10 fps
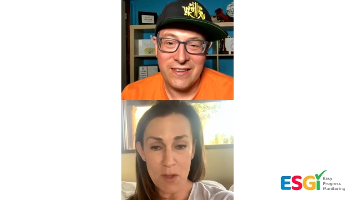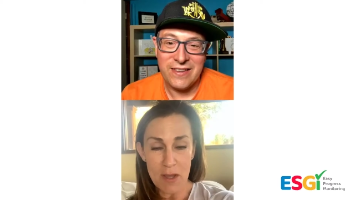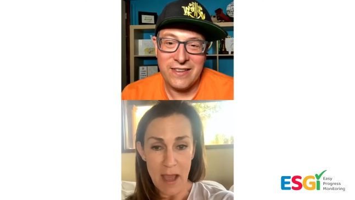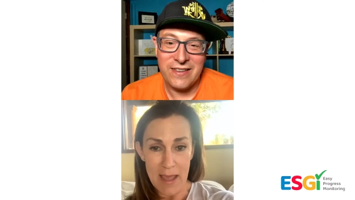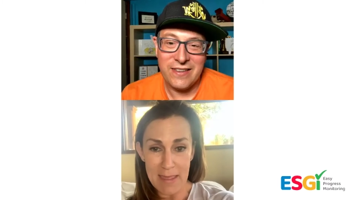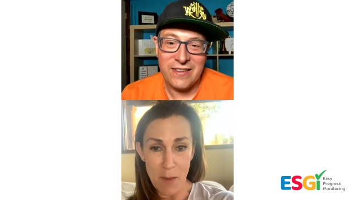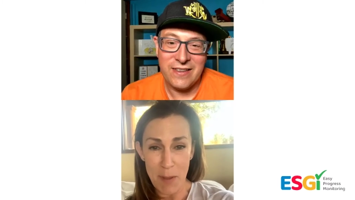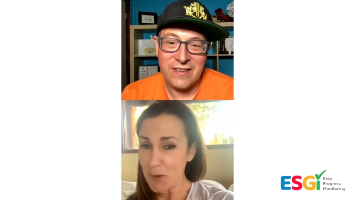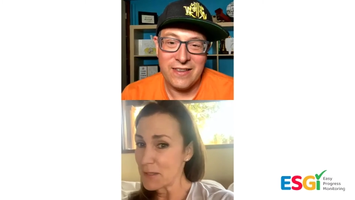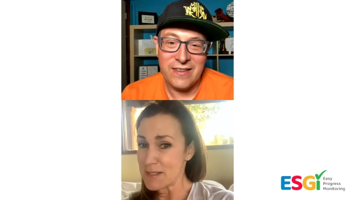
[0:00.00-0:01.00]
Speaker 1: I,
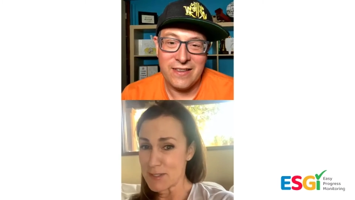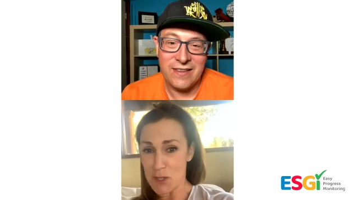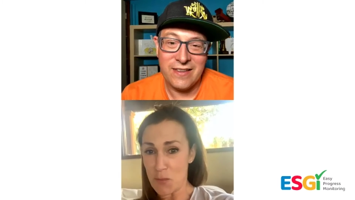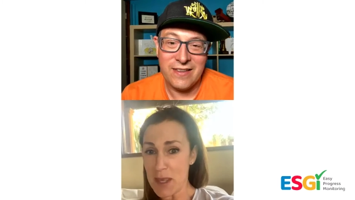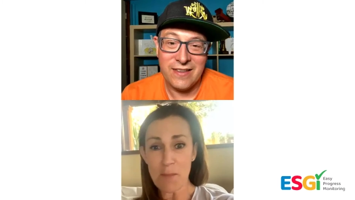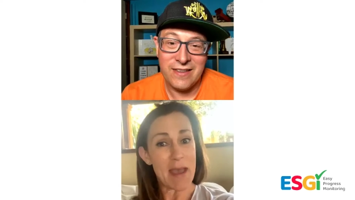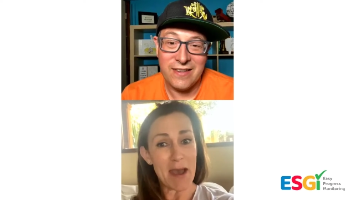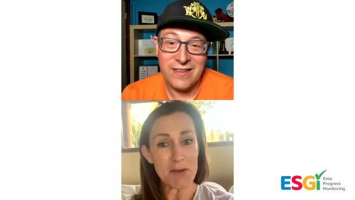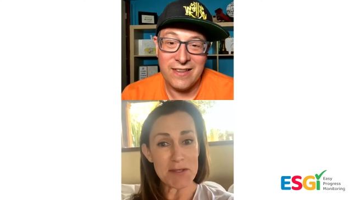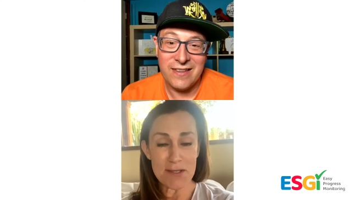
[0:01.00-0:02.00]
apparently, it's snowing at my
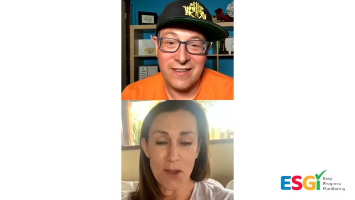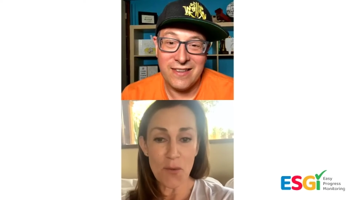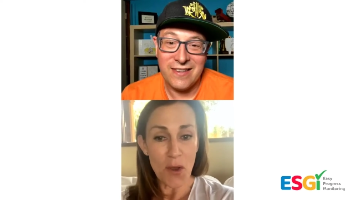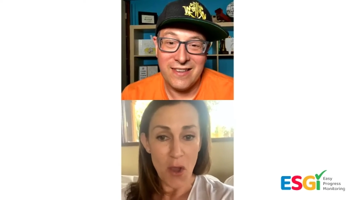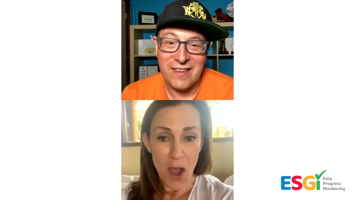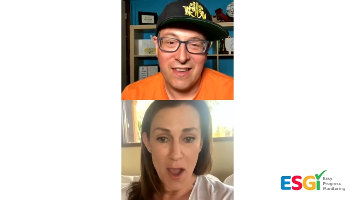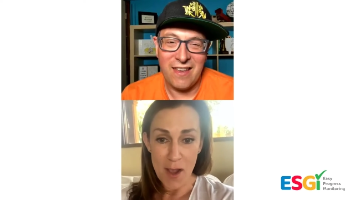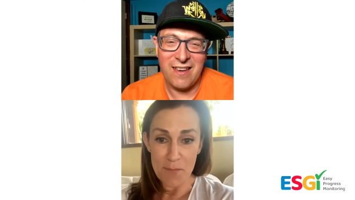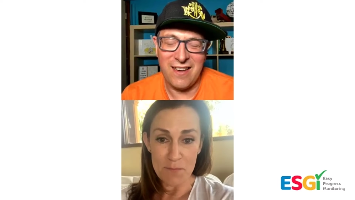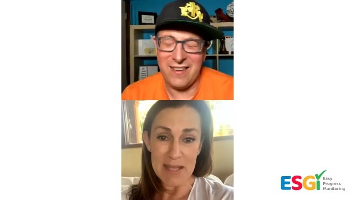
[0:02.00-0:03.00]
house, so
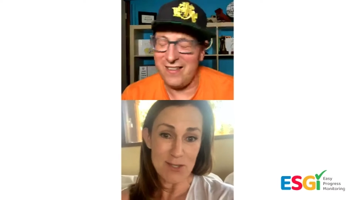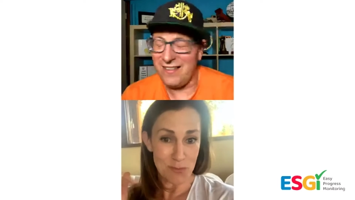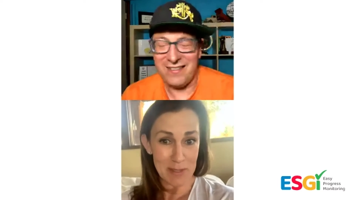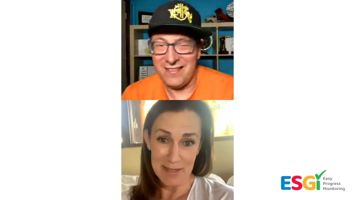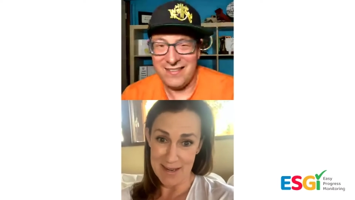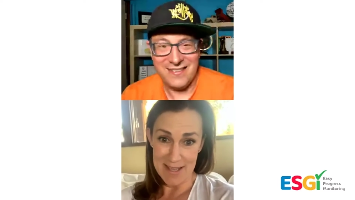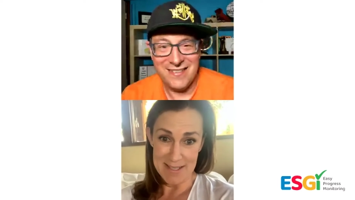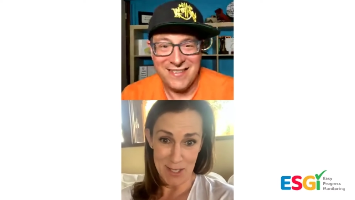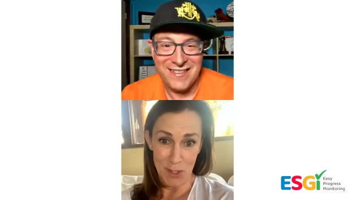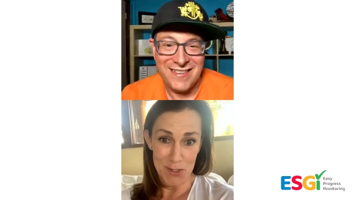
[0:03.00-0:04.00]
um, it's really nice
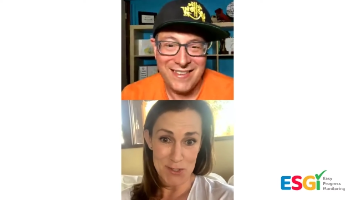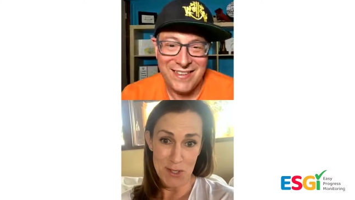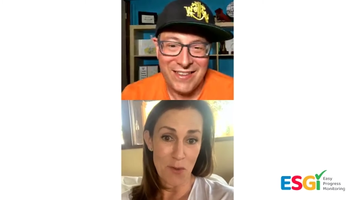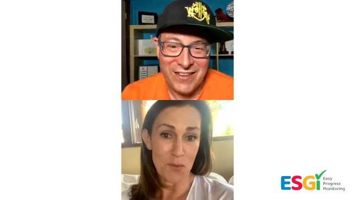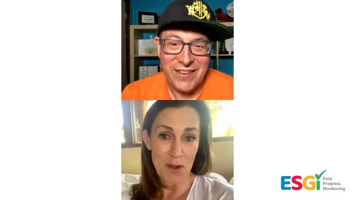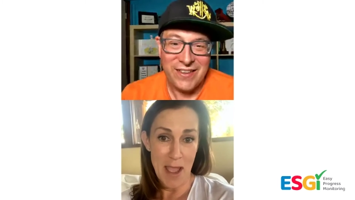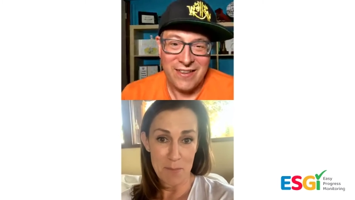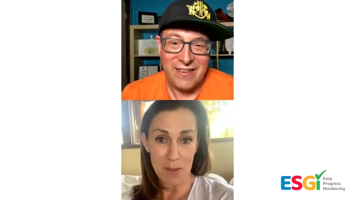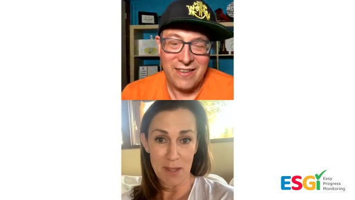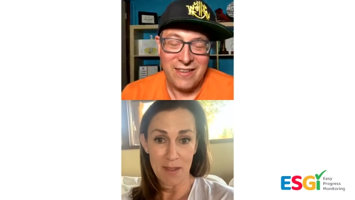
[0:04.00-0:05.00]
here. So we're
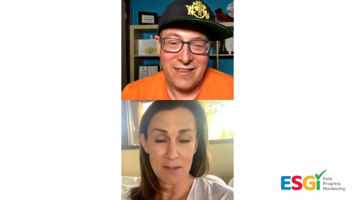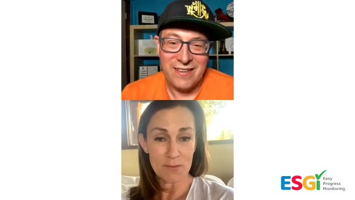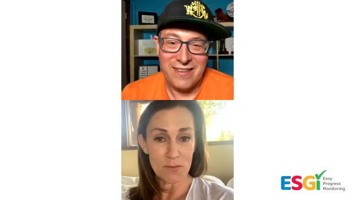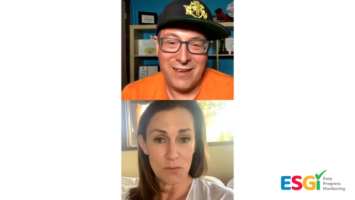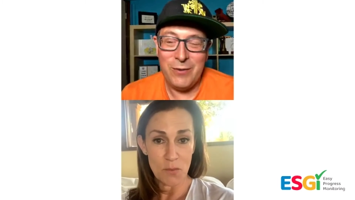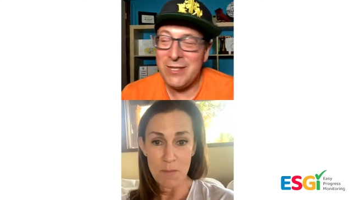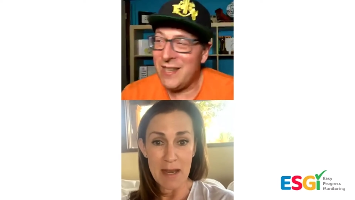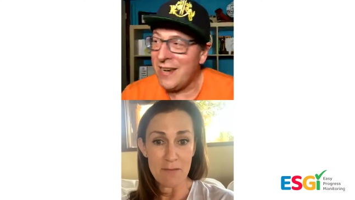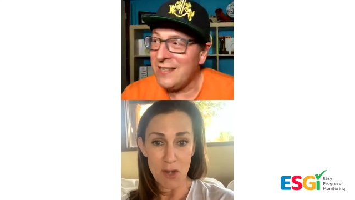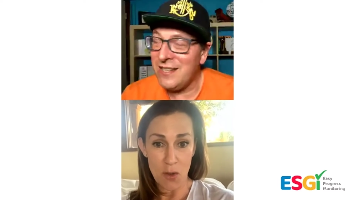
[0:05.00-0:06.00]
happy. It we was
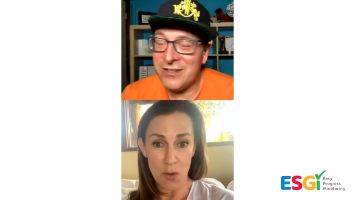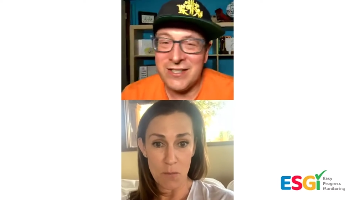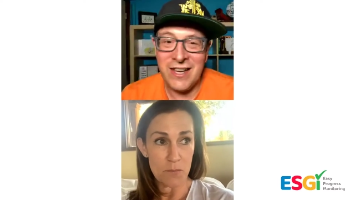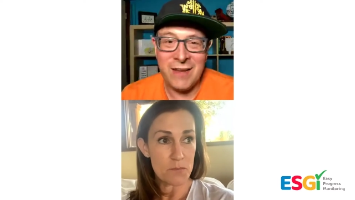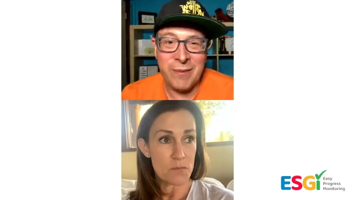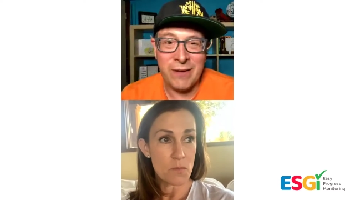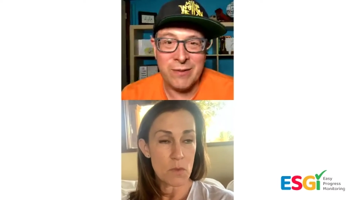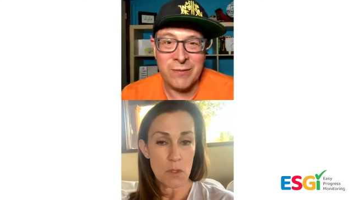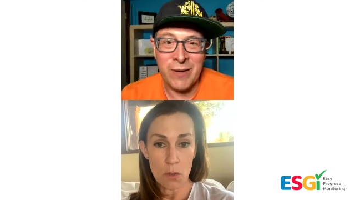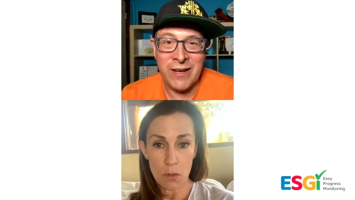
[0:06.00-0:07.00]
nice here home.
Speaker 2: today, but it was
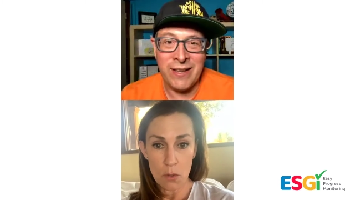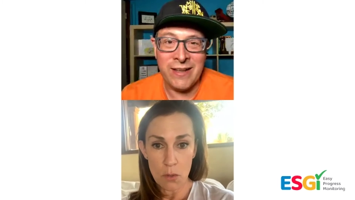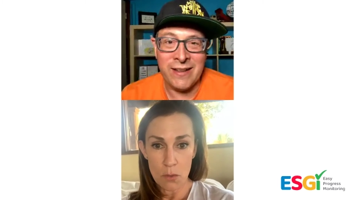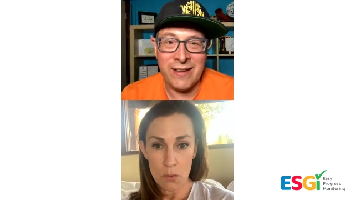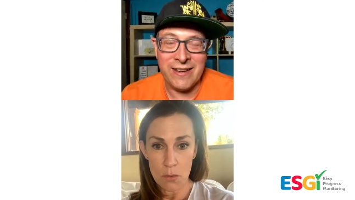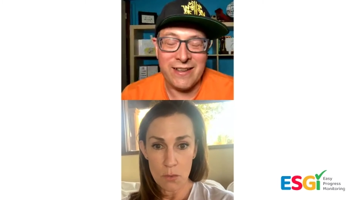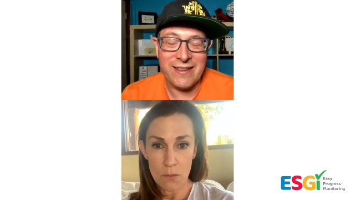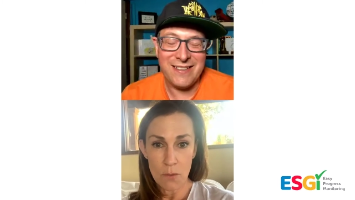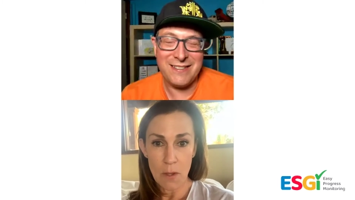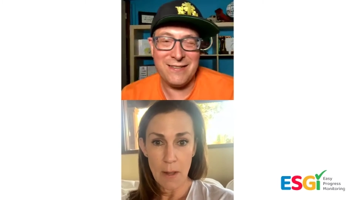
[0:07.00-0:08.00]
windy and like
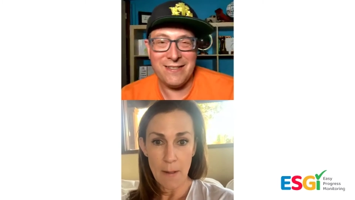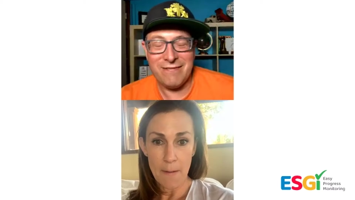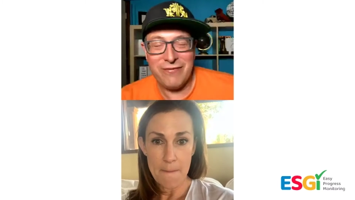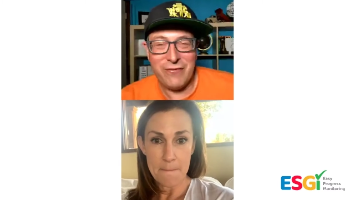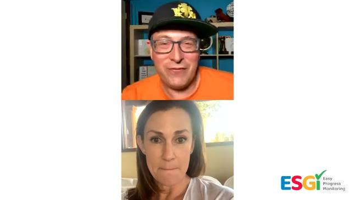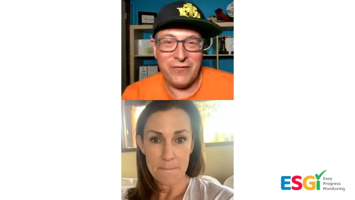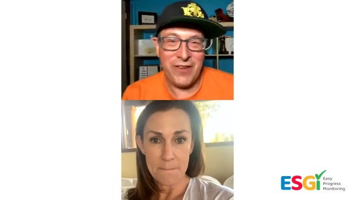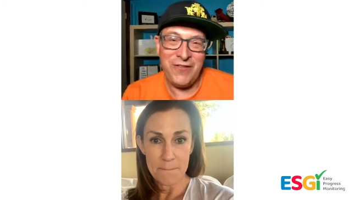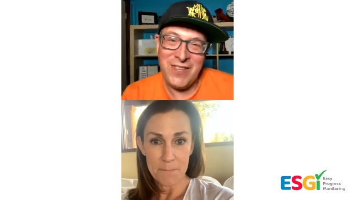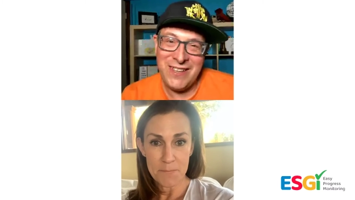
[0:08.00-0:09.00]
it's
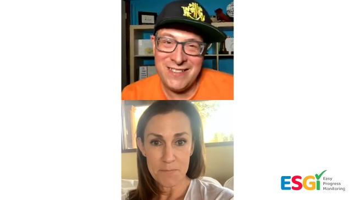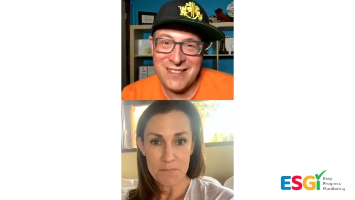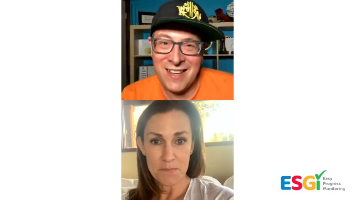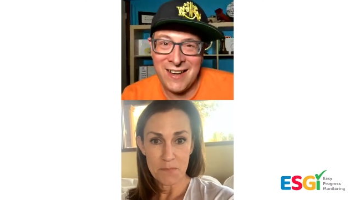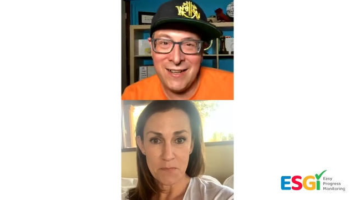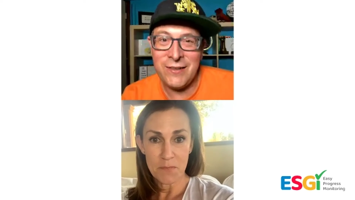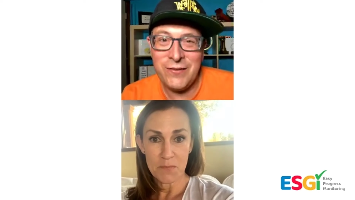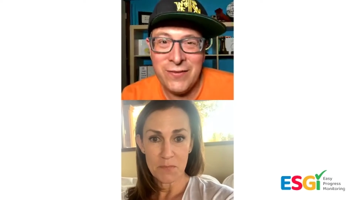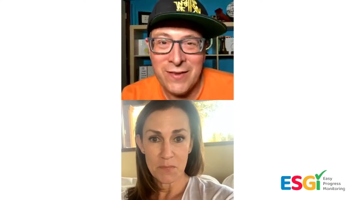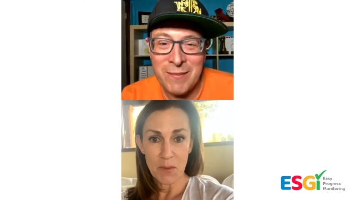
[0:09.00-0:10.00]
50s kind of
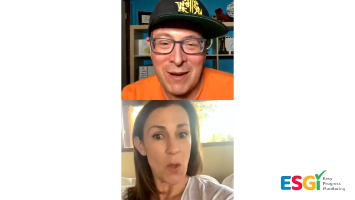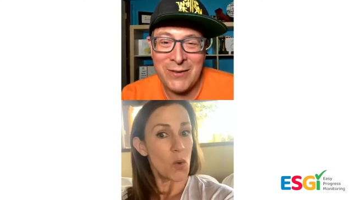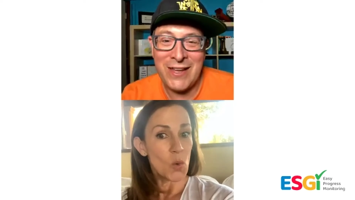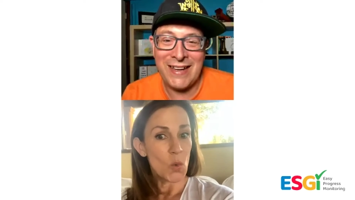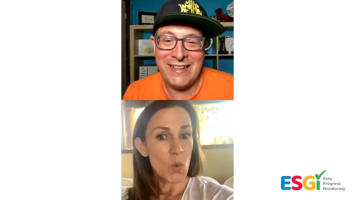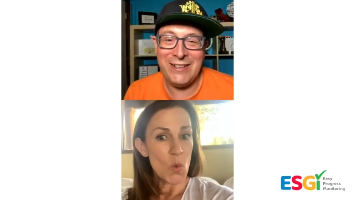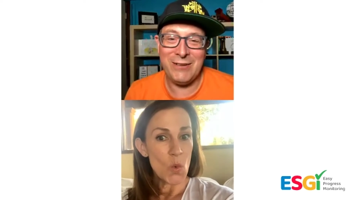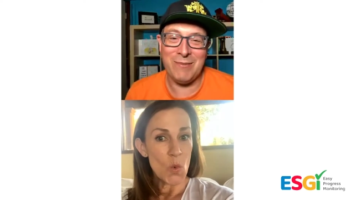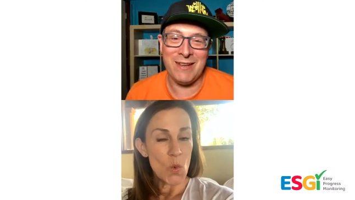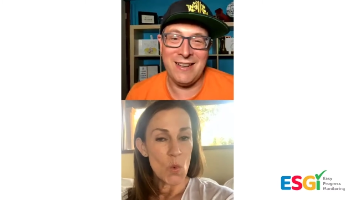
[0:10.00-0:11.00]
about that here,
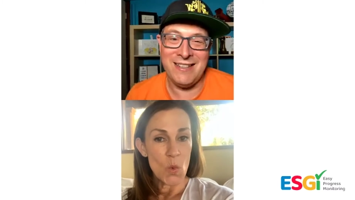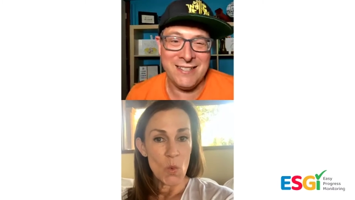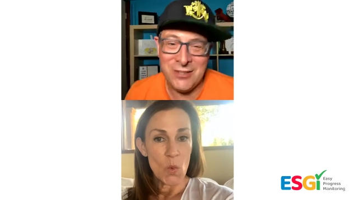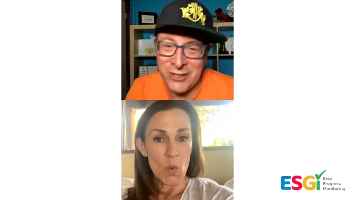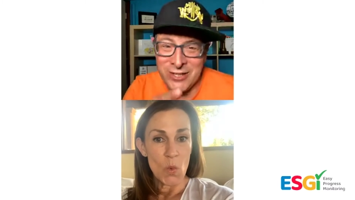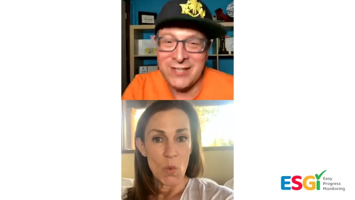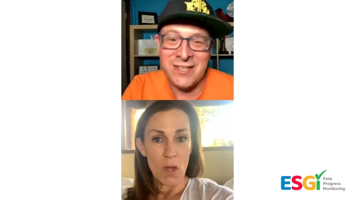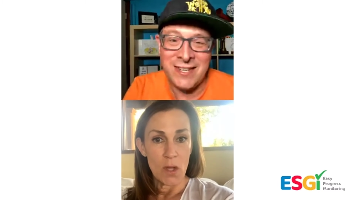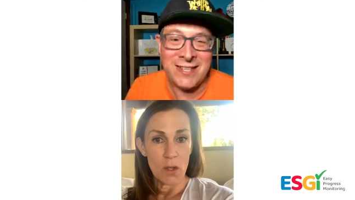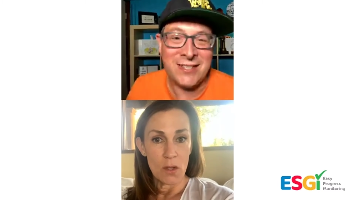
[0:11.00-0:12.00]
but it doesn't look as sunny as it